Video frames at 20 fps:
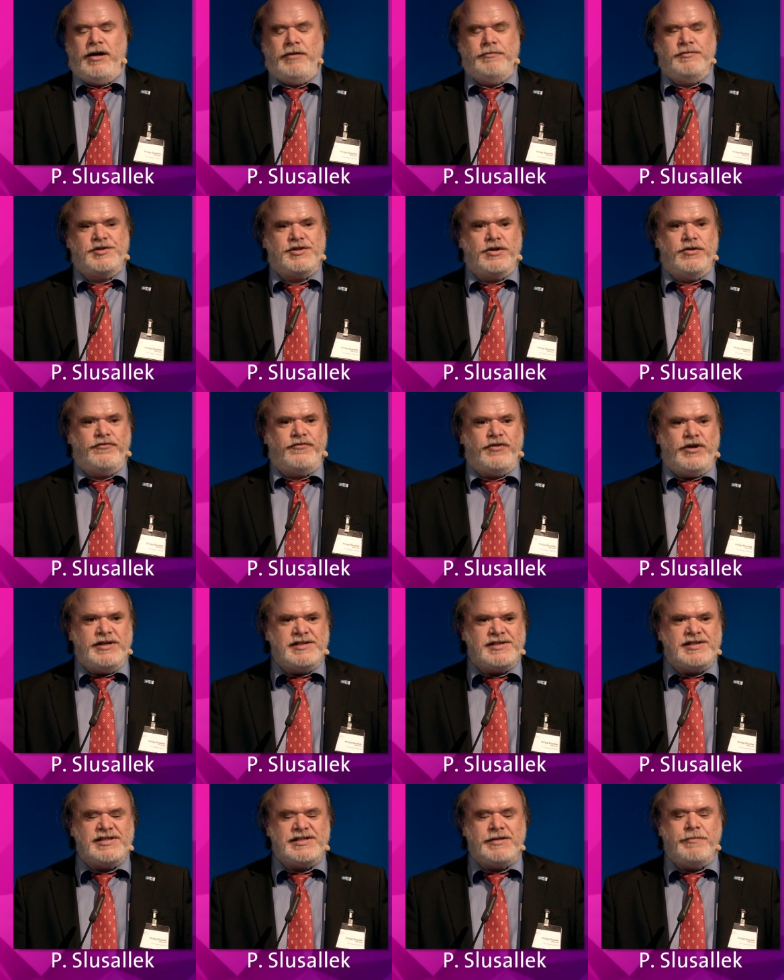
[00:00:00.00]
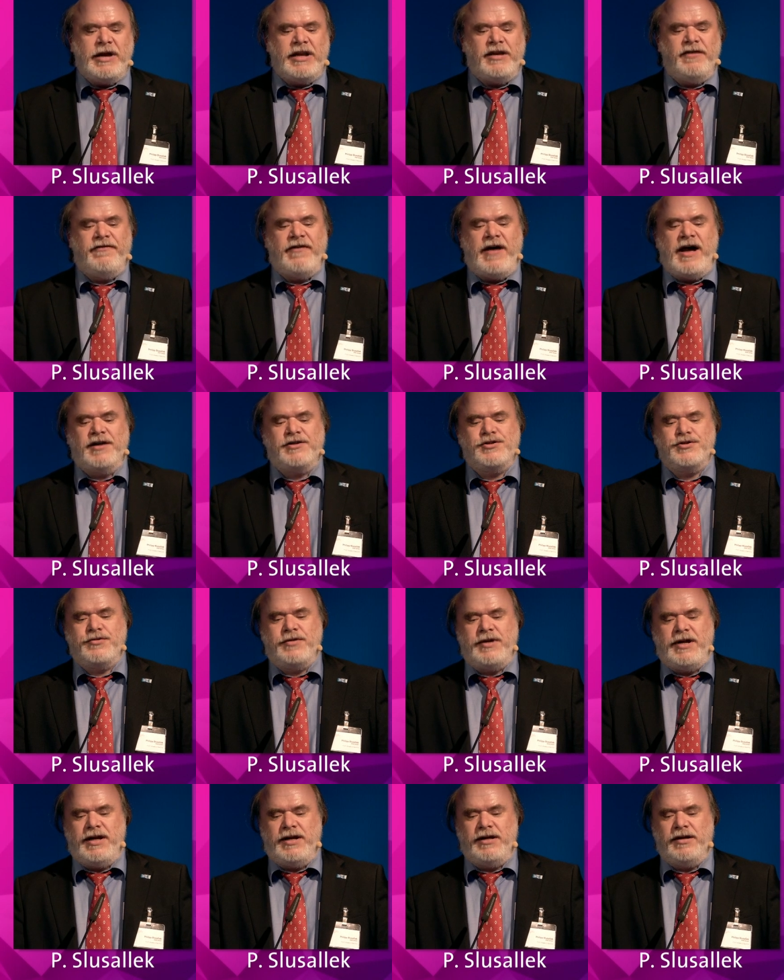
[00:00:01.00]
So for instance, in
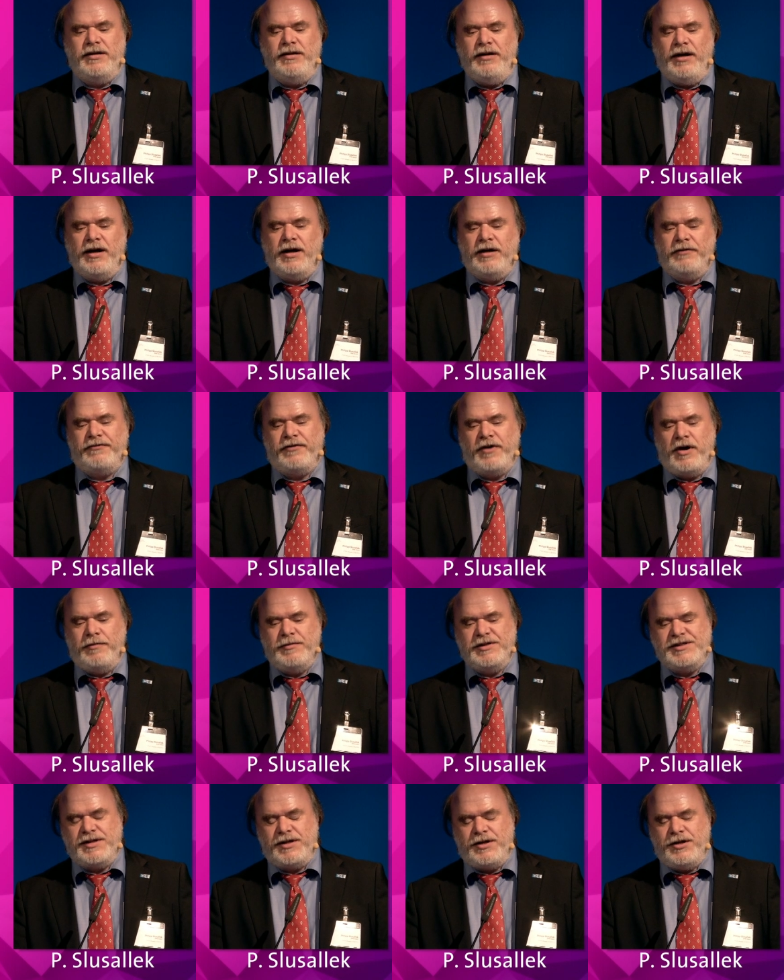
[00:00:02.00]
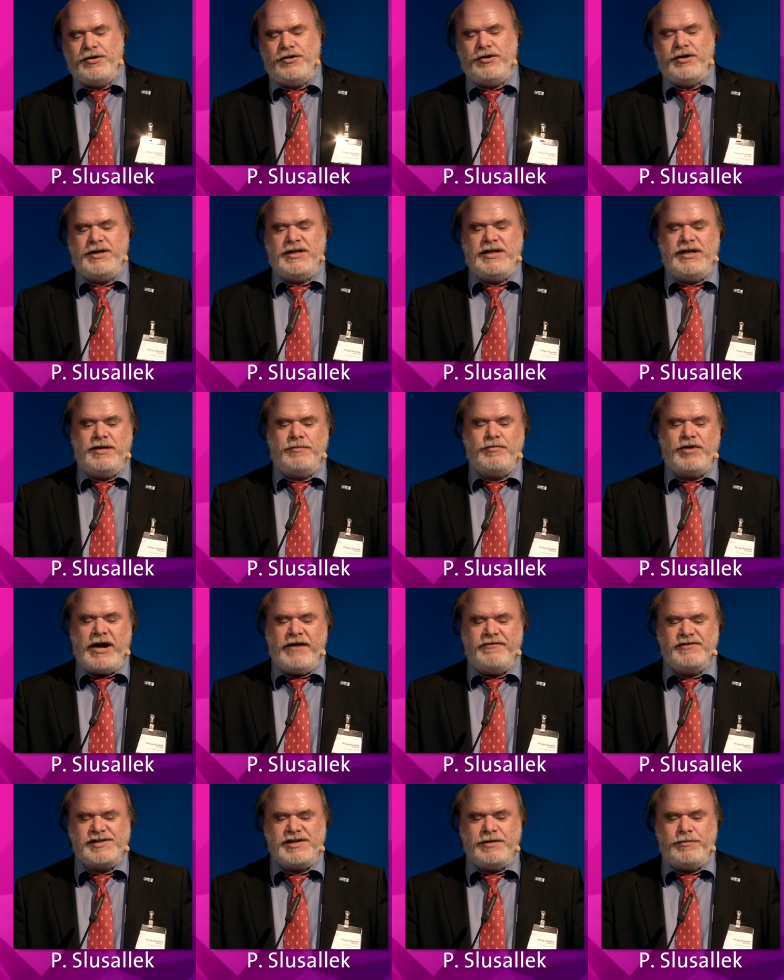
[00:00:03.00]
manufacturing, from a security and
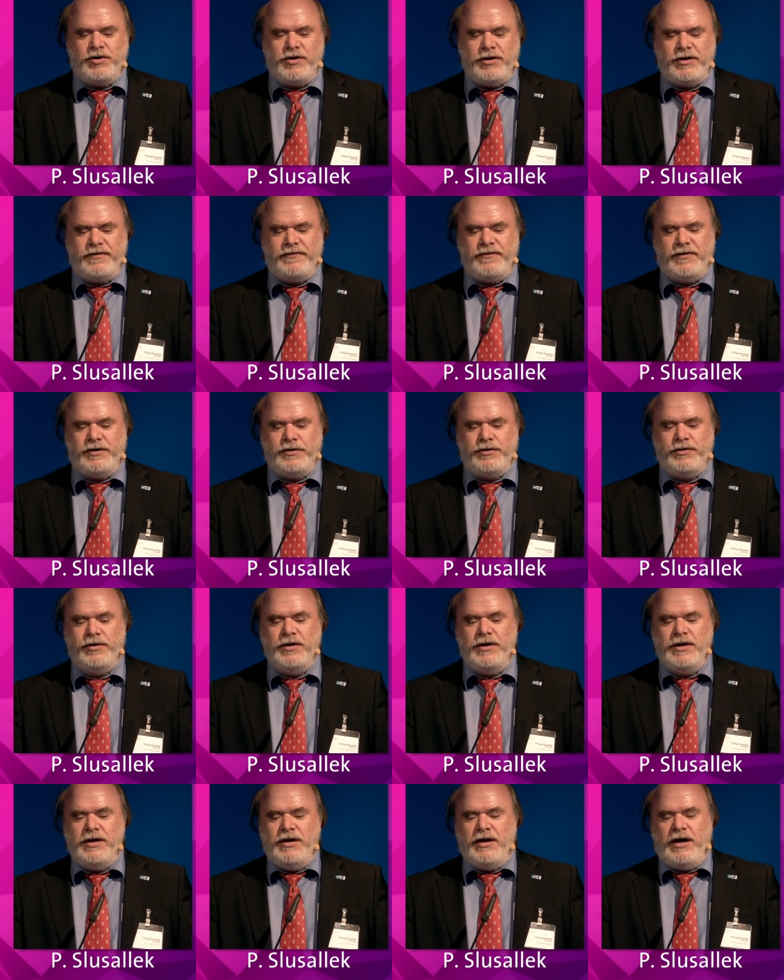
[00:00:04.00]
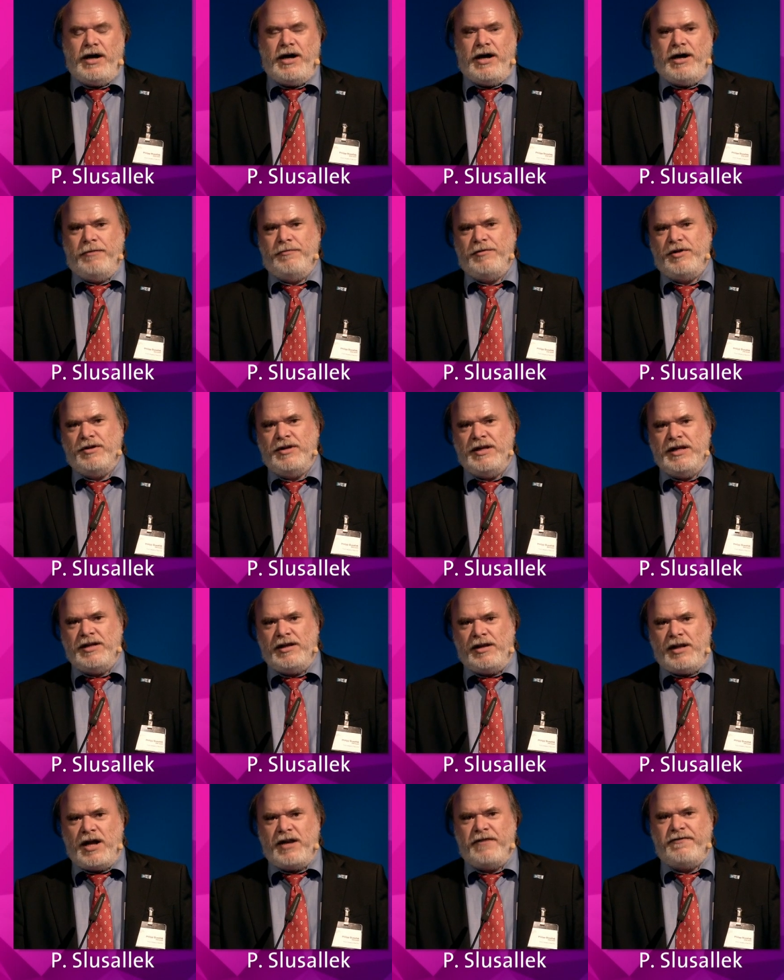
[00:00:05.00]
privacy point of view, you need a
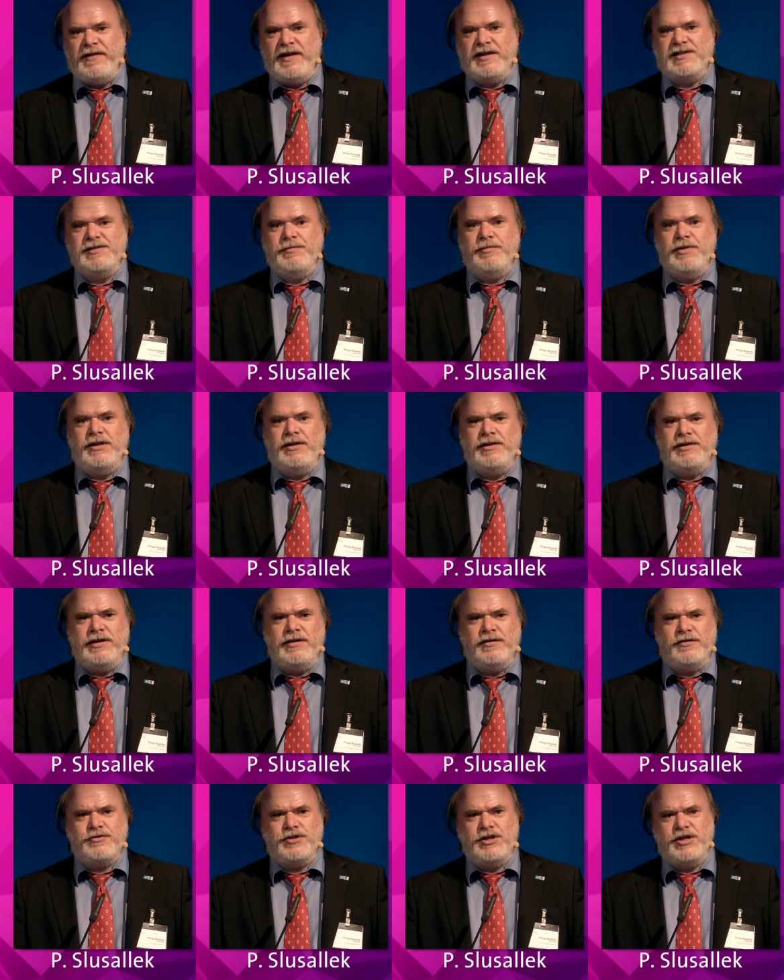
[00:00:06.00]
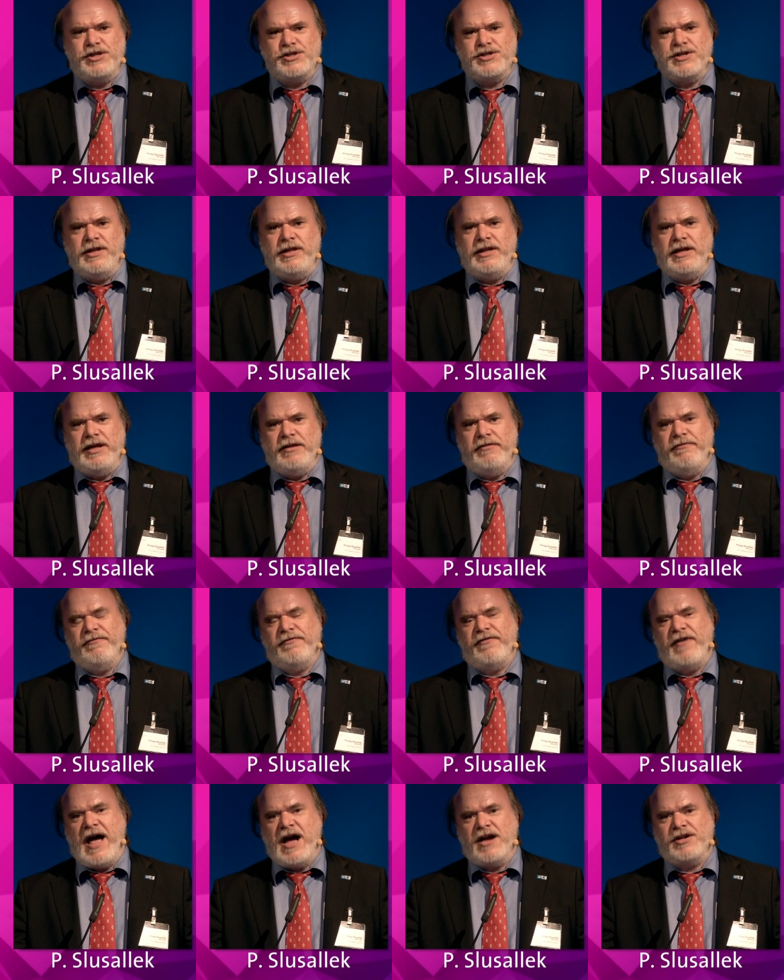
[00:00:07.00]
lot of flexibility. And traditionally,
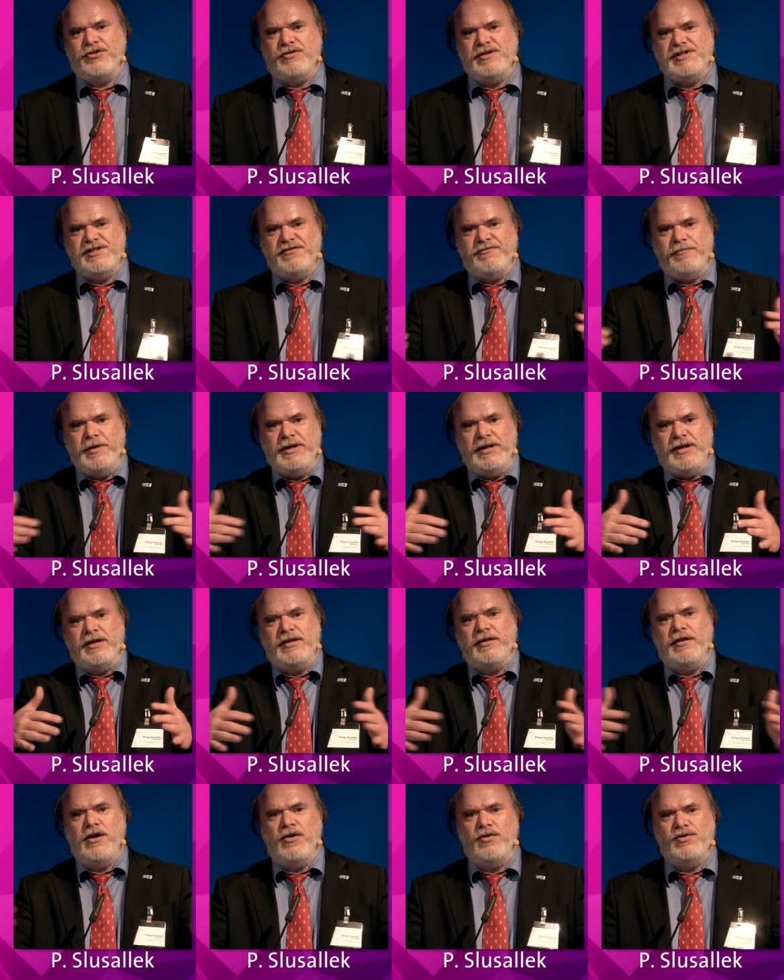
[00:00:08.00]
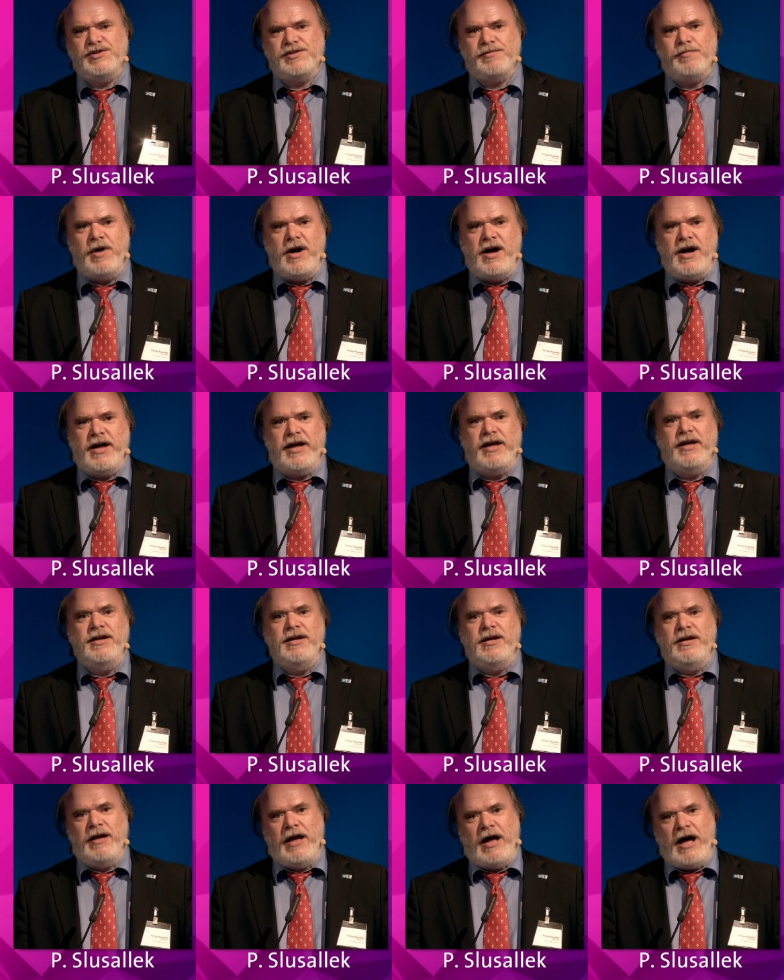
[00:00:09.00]
factories have been enclosed by
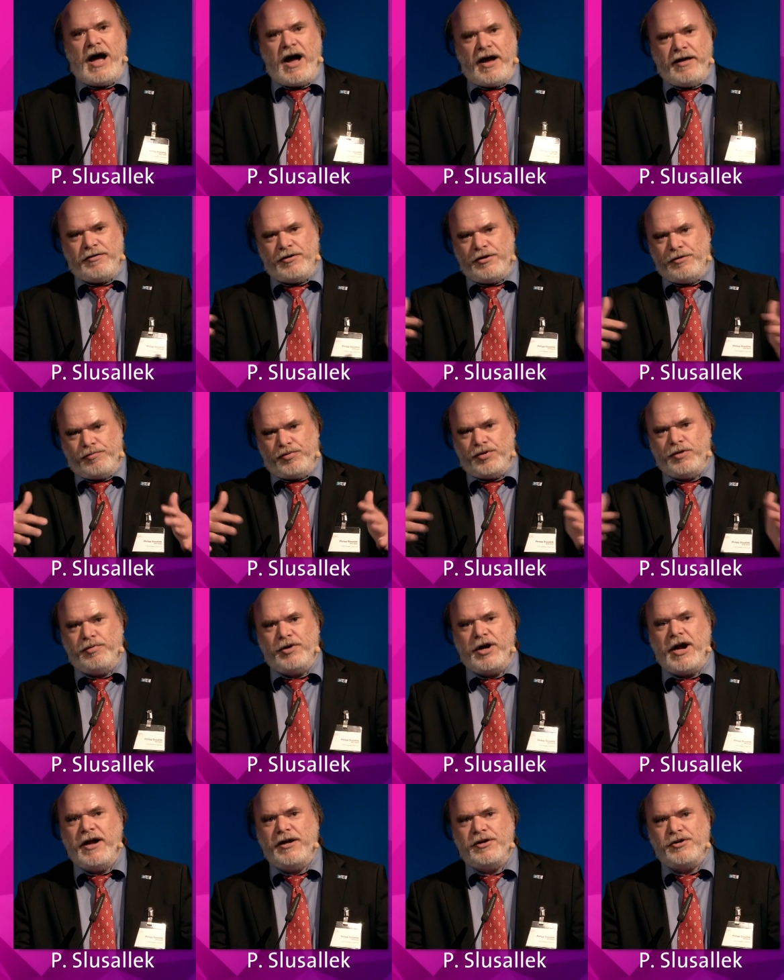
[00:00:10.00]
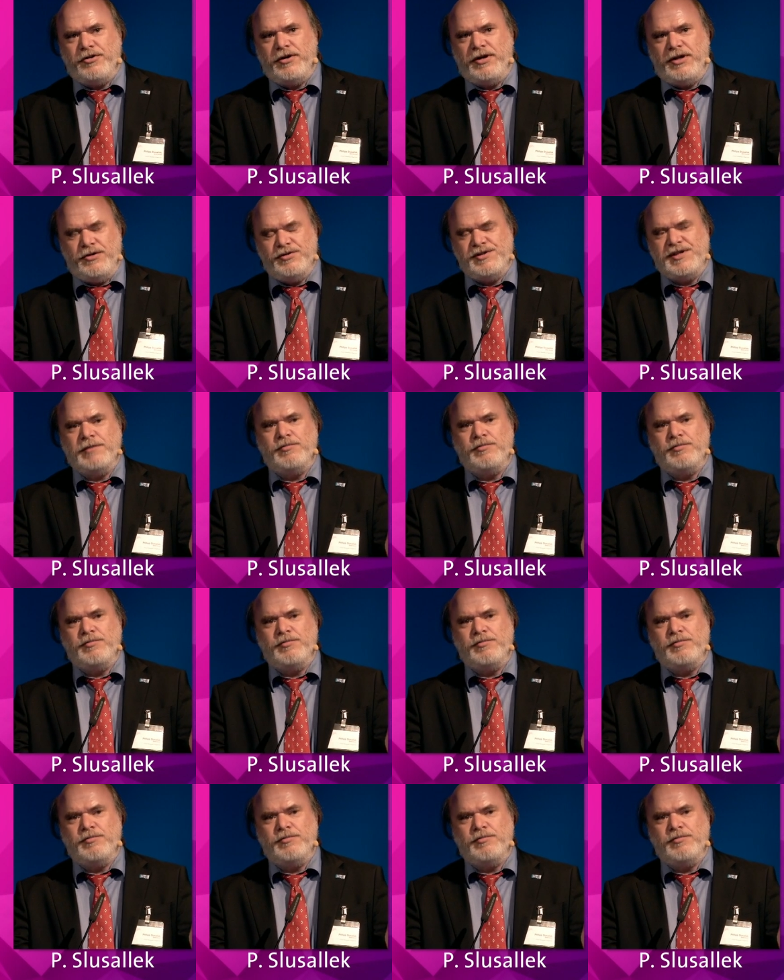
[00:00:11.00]
either using